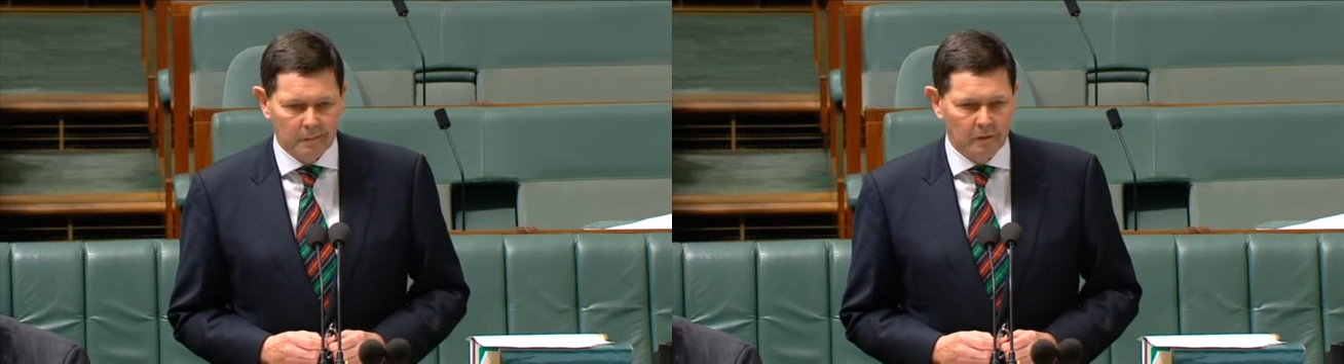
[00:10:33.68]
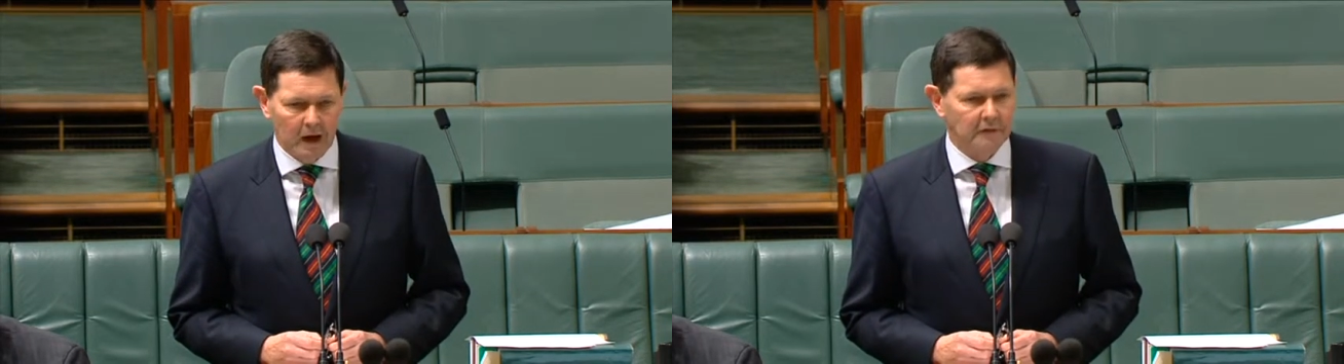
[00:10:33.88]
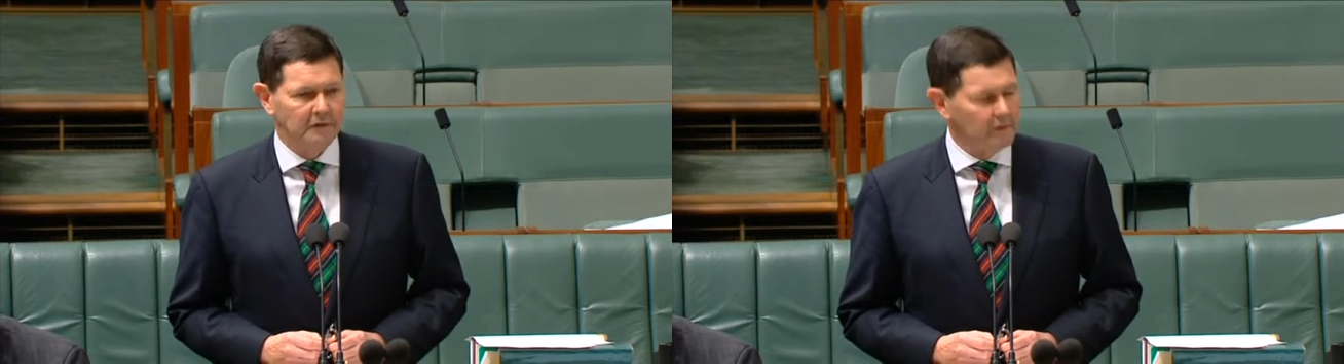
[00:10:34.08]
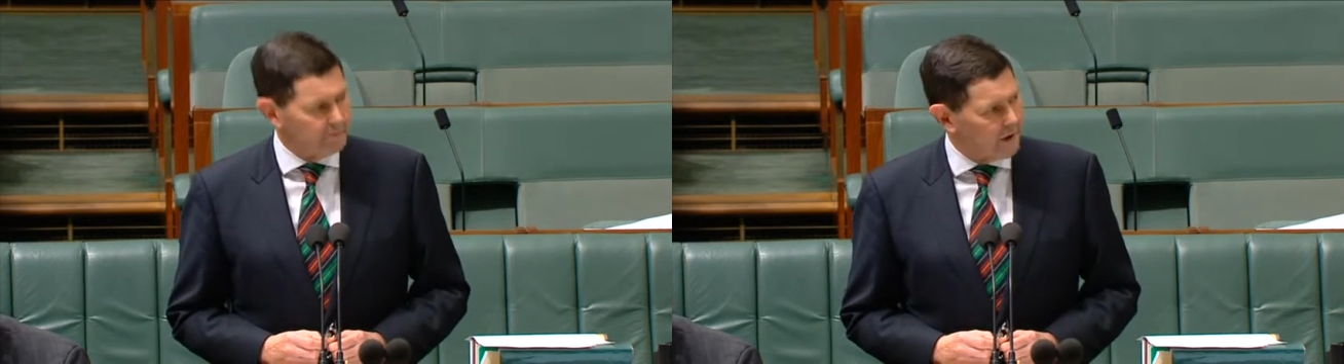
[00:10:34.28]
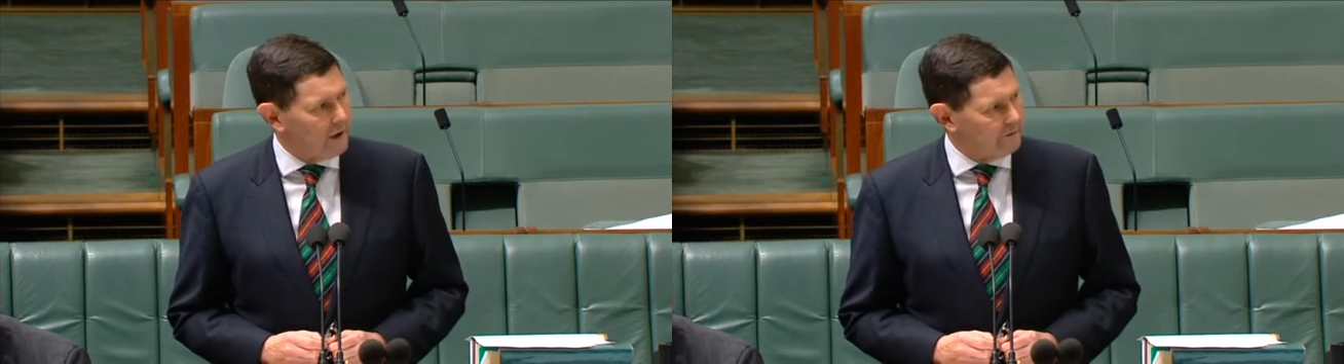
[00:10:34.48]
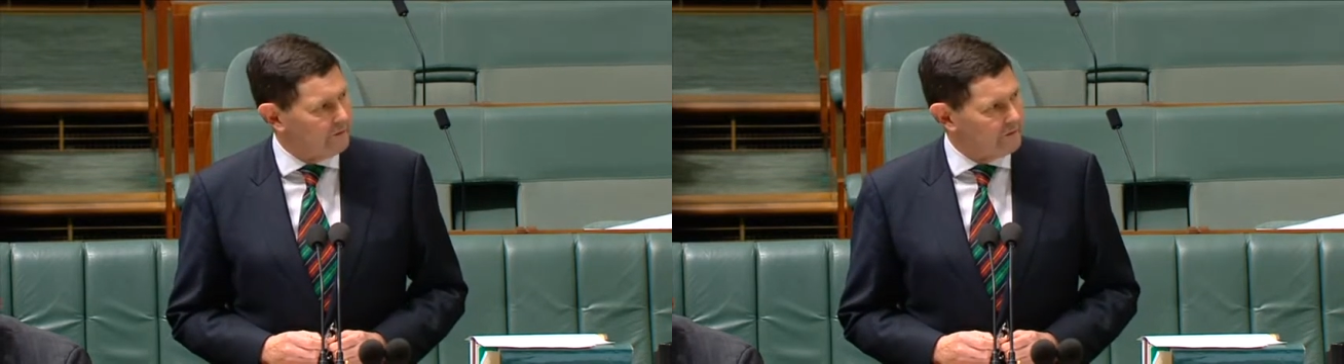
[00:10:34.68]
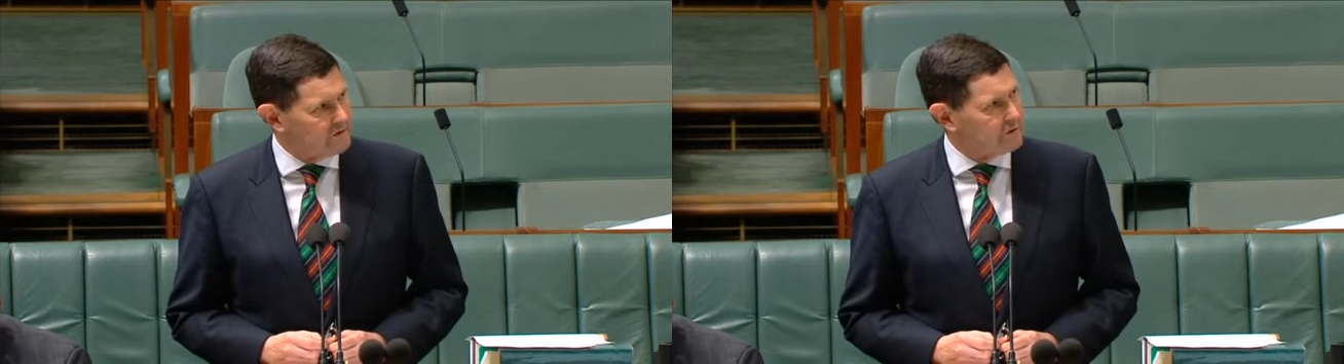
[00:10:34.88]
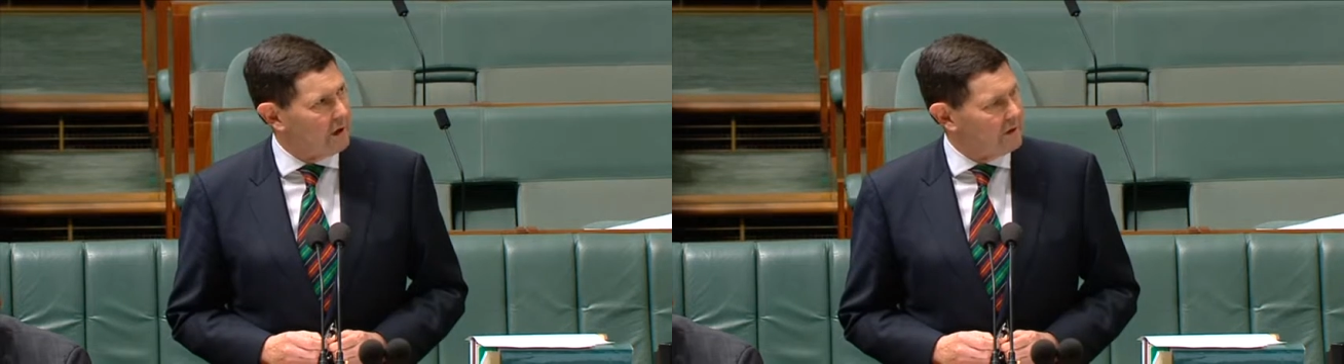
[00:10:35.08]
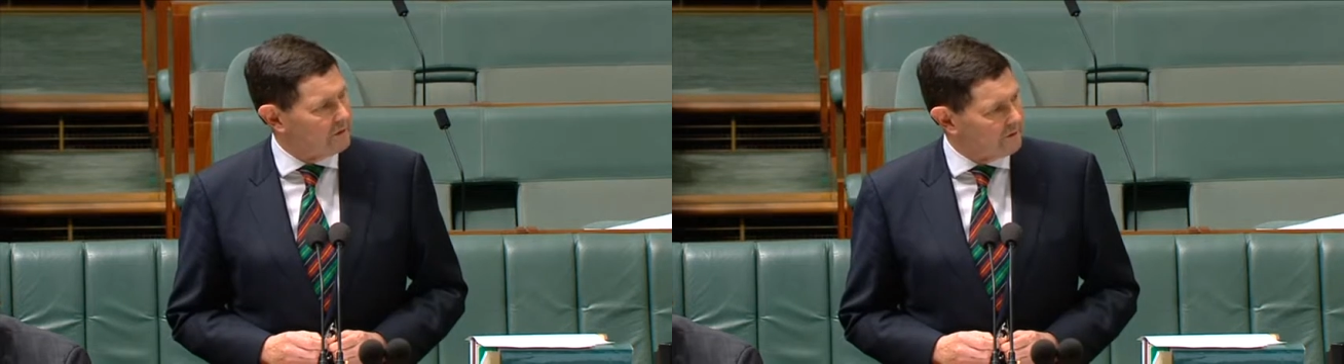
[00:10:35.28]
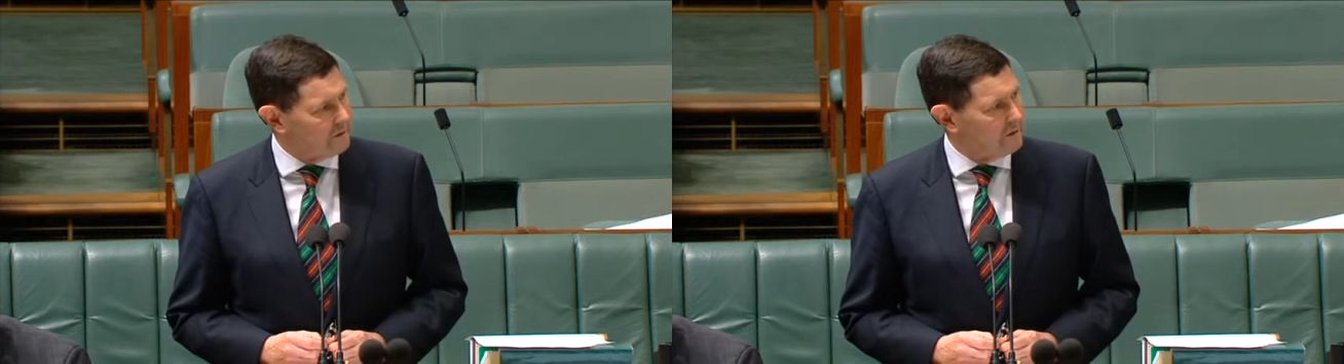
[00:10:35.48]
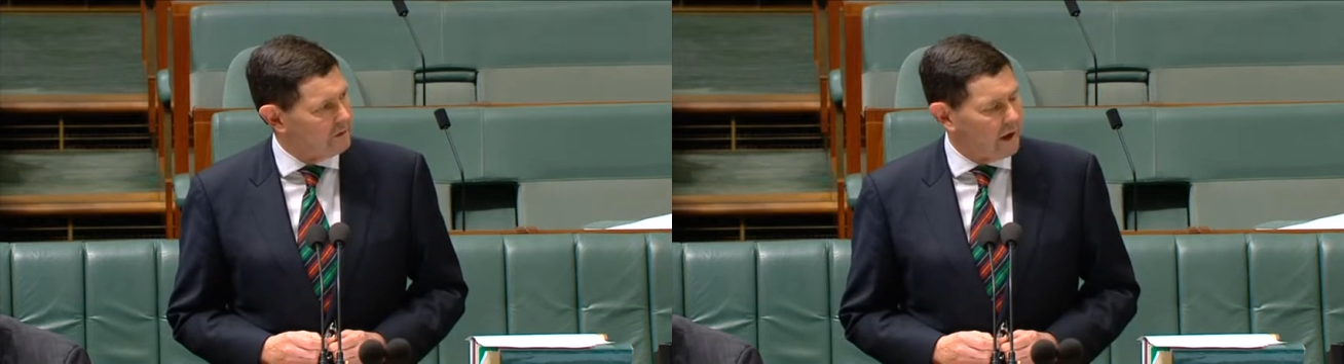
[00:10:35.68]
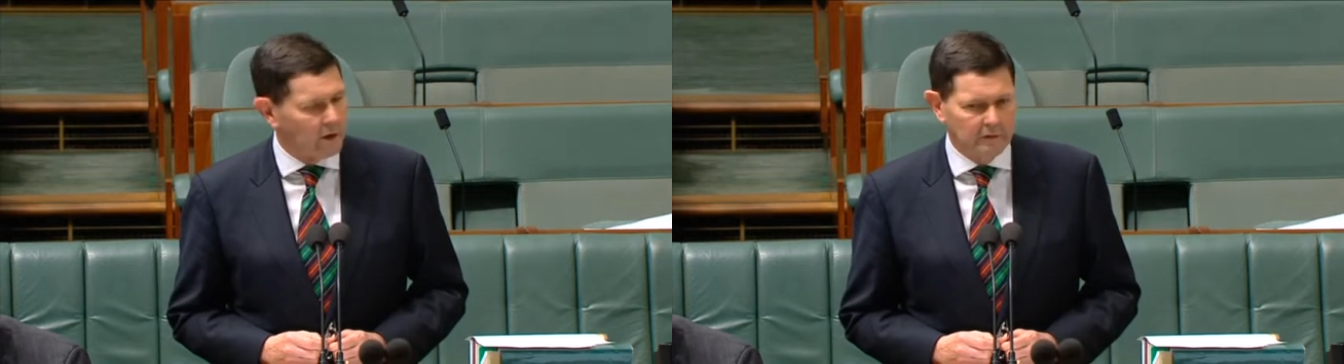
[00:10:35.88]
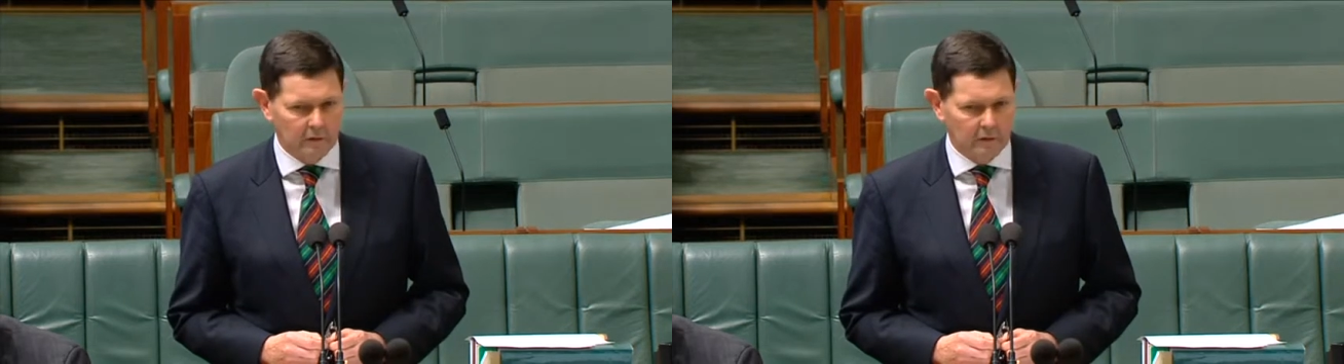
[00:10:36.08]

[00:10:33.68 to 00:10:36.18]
hundreds of thousands of Australians turned out